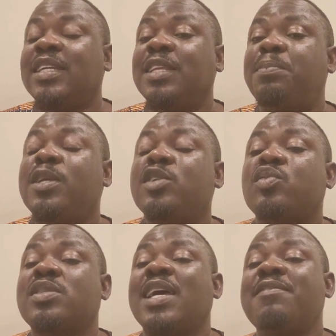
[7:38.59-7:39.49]
the place
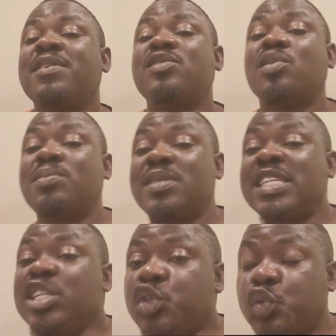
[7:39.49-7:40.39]
was having some
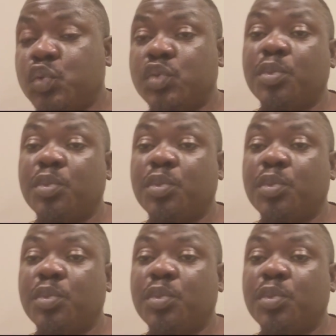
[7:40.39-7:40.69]
issues,